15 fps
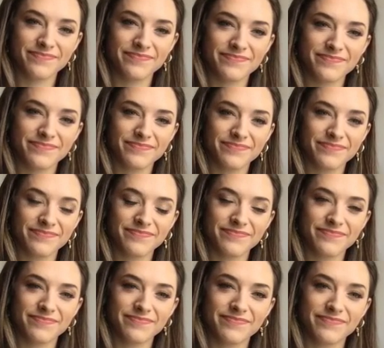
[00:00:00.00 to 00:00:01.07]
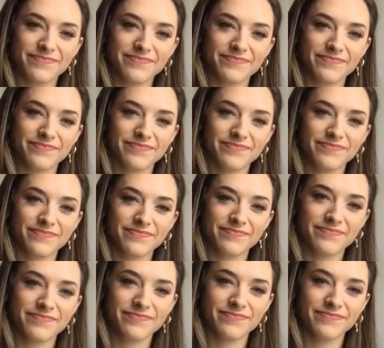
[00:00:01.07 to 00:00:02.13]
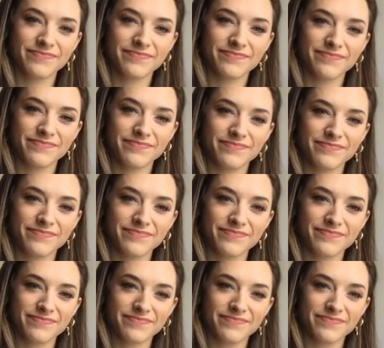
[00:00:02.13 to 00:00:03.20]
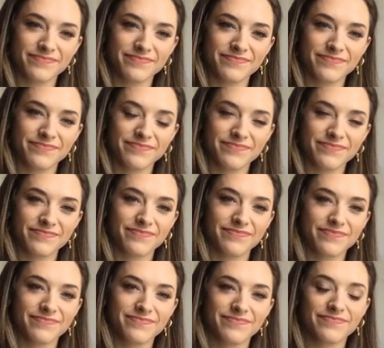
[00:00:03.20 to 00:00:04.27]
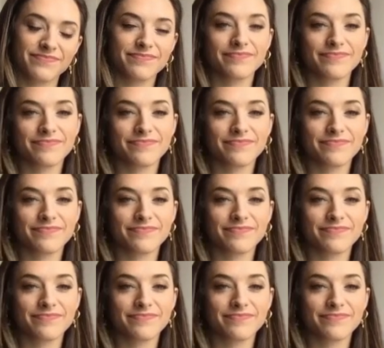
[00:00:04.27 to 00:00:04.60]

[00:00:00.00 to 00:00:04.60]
(silent)